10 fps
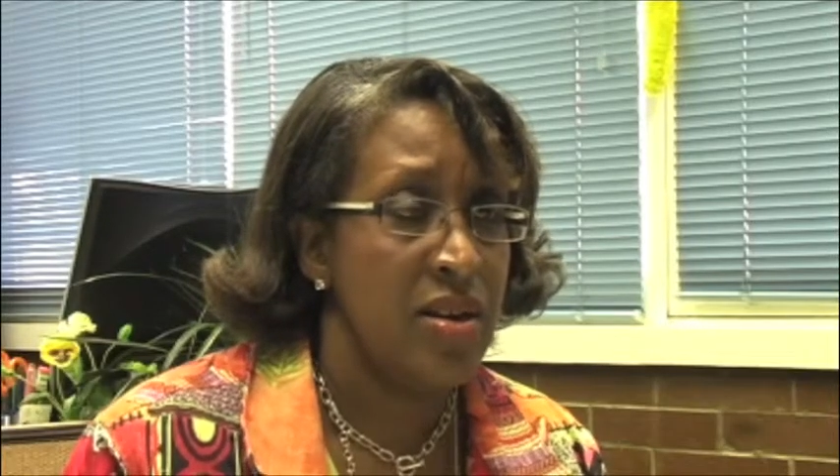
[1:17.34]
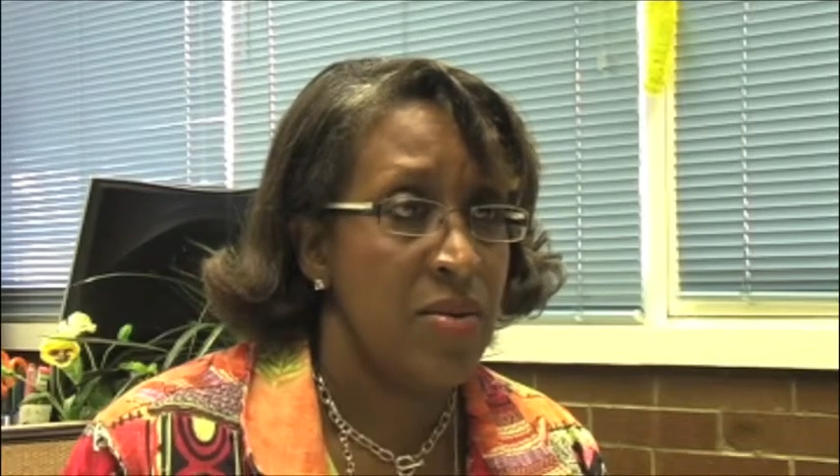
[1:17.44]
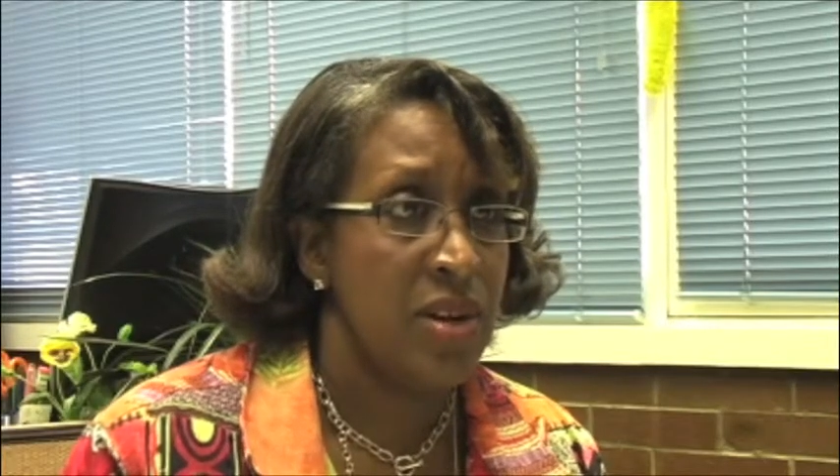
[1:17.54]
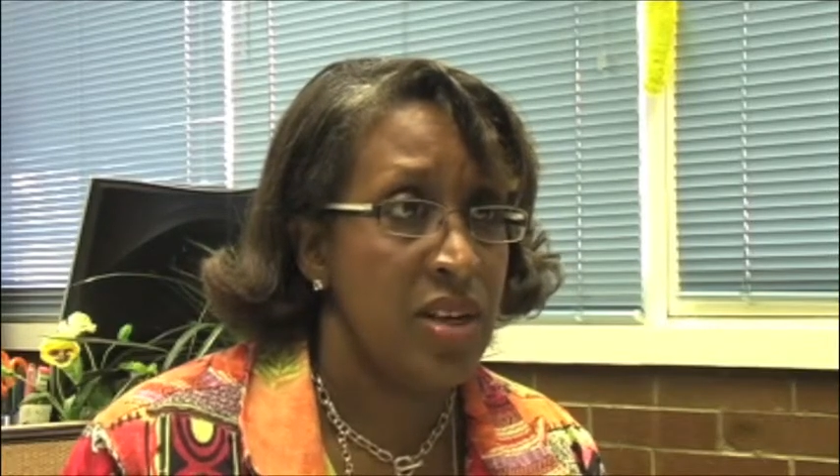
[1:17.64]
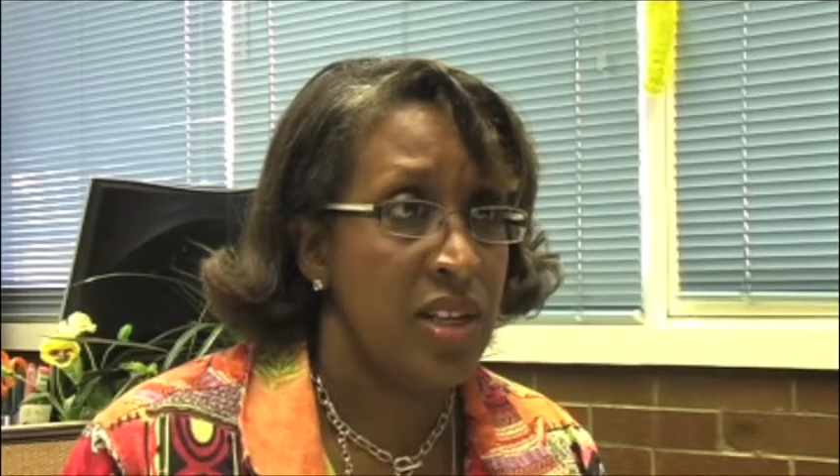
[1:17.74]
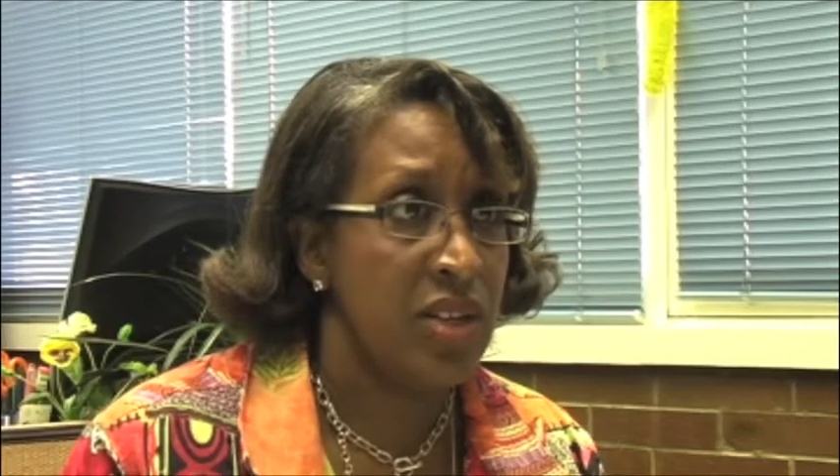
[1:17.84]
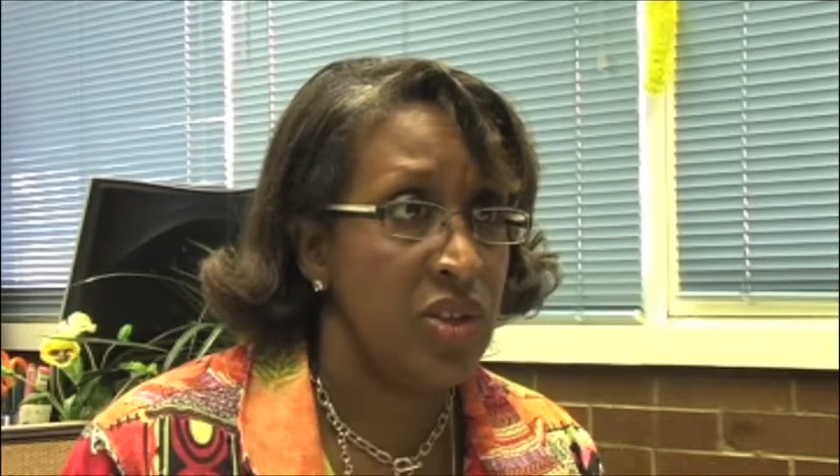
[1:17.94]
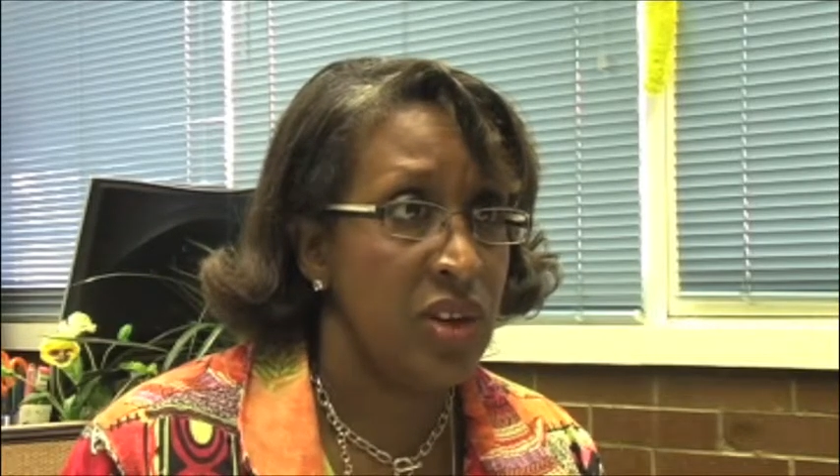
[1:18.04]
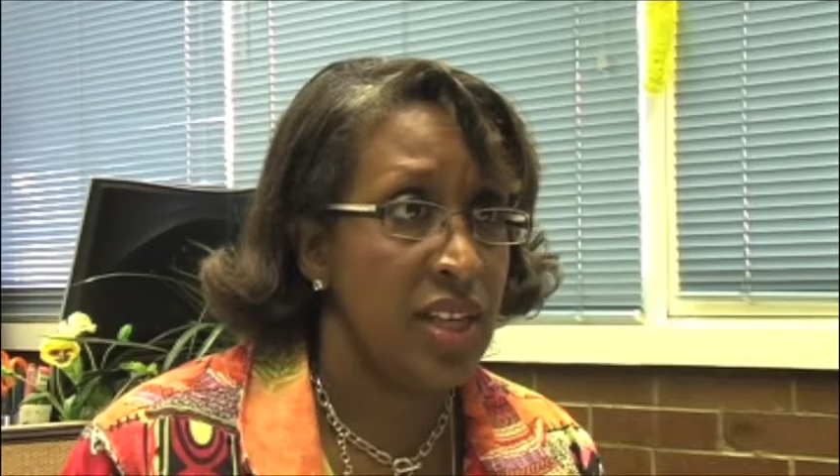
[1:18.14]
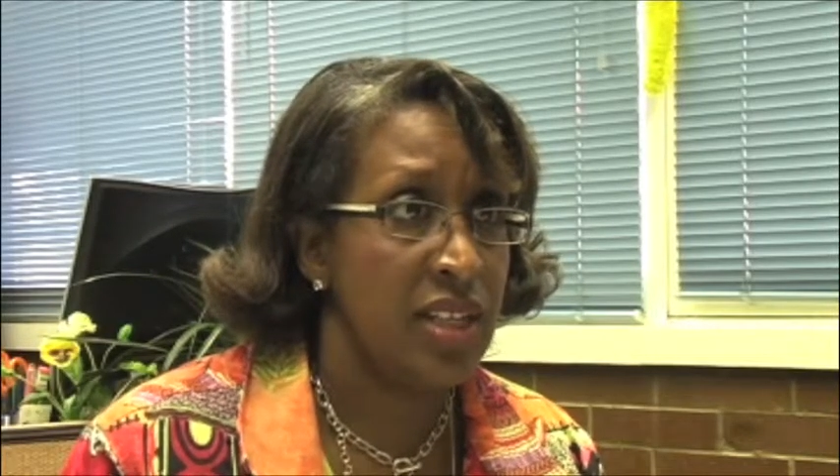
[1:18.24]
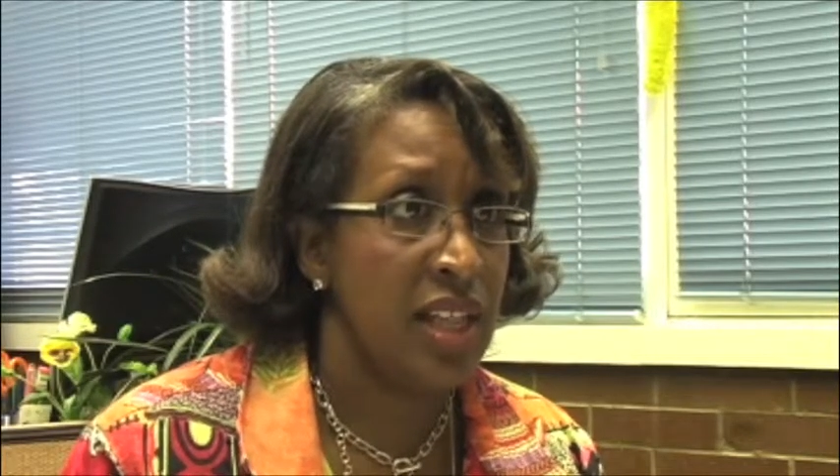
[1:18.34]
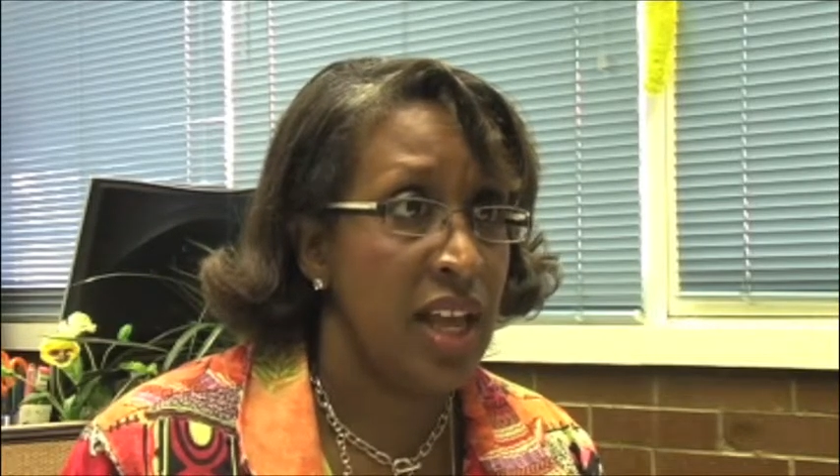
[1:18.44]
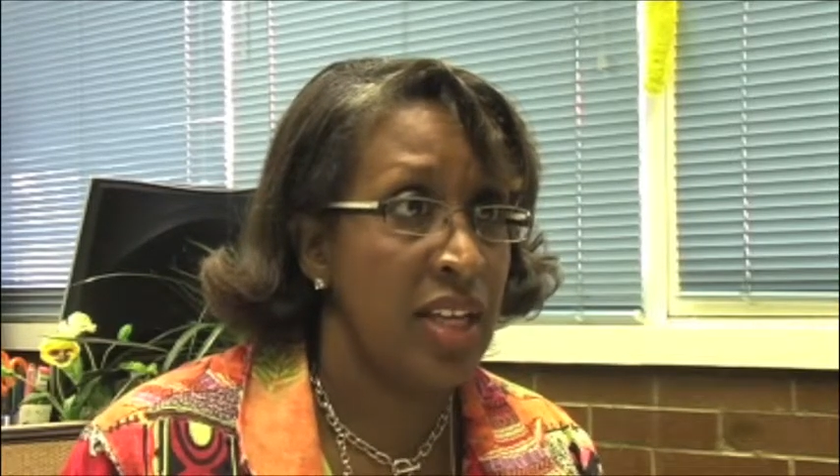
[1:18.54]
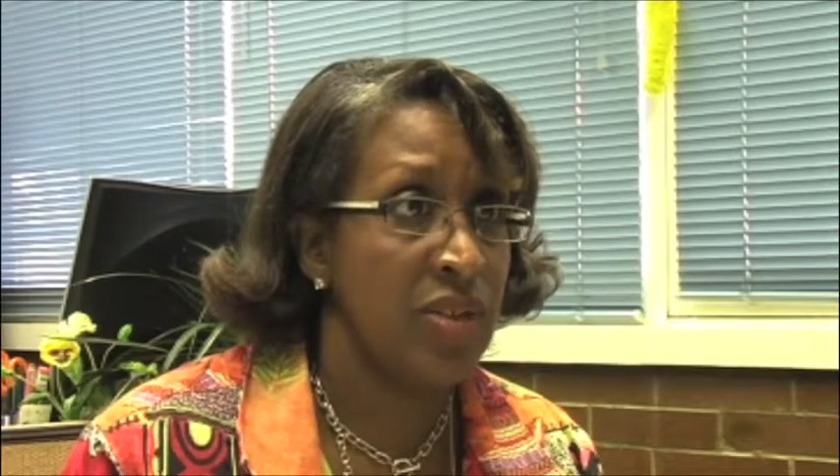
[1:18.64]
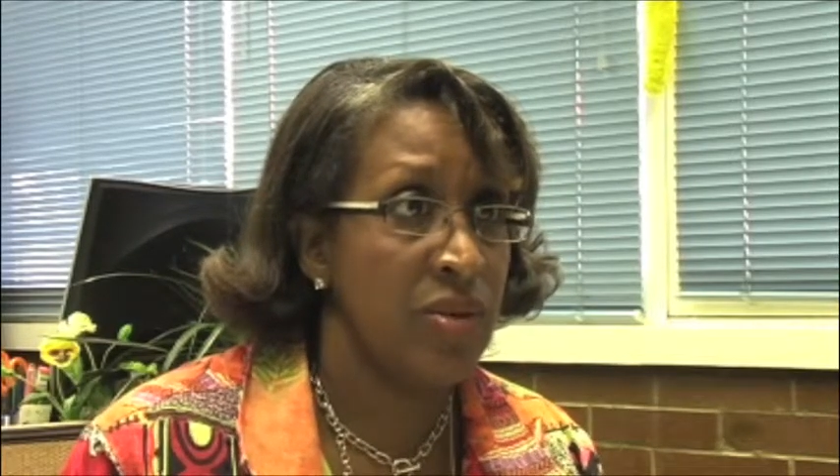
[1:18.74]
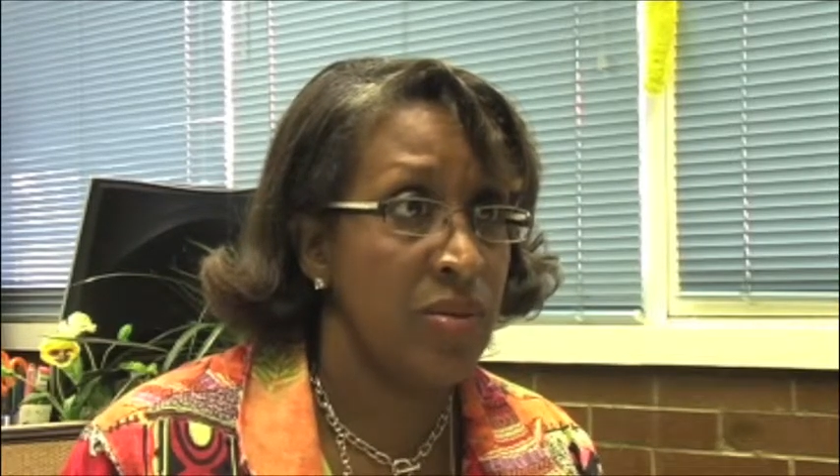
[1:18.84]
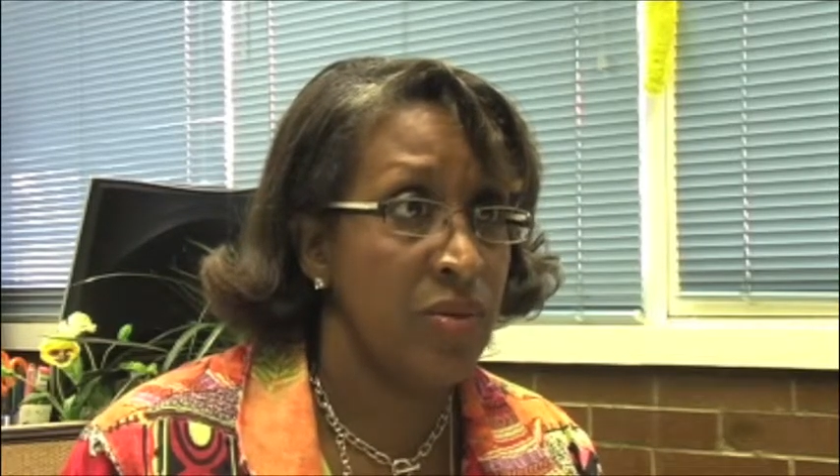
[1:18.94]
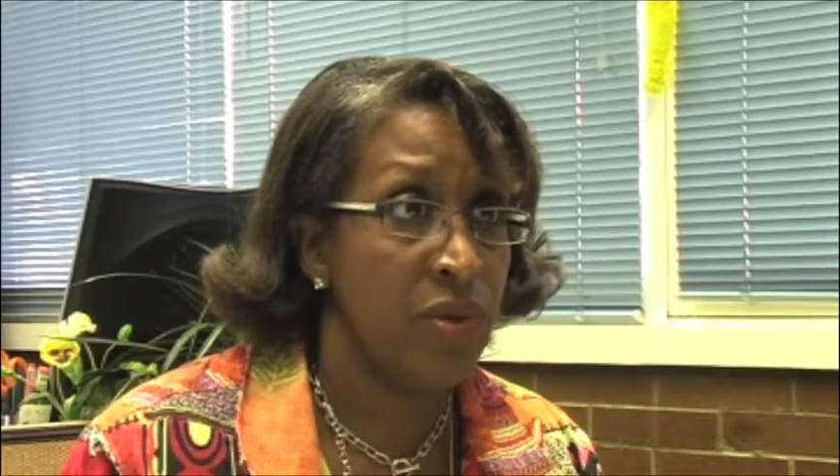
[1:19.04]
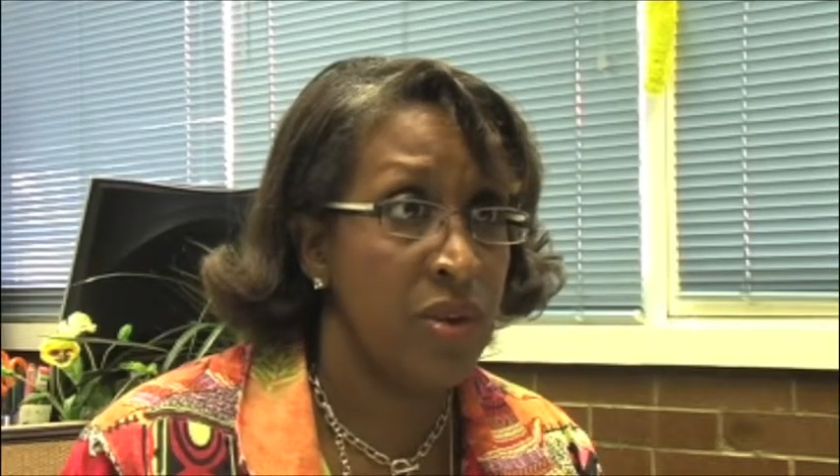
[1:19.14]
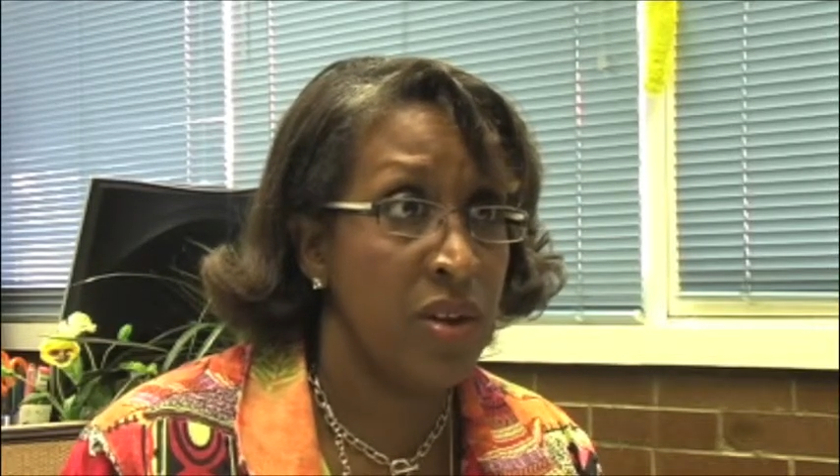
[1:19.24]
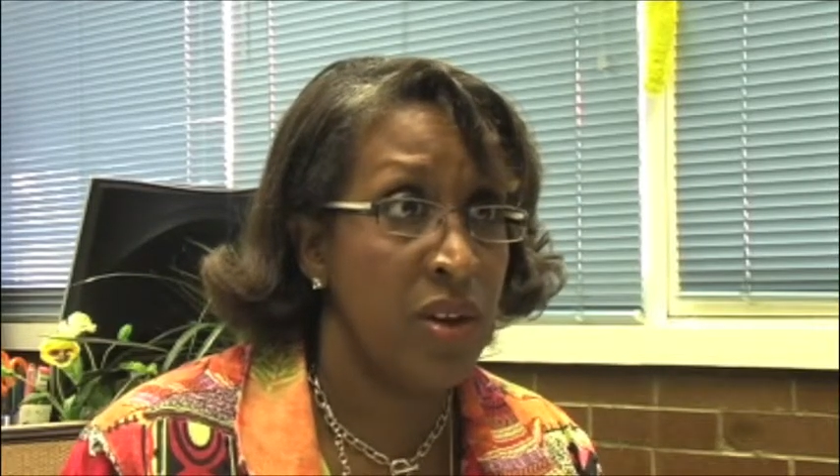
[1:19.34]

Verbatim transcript: When a teacher has a classroom full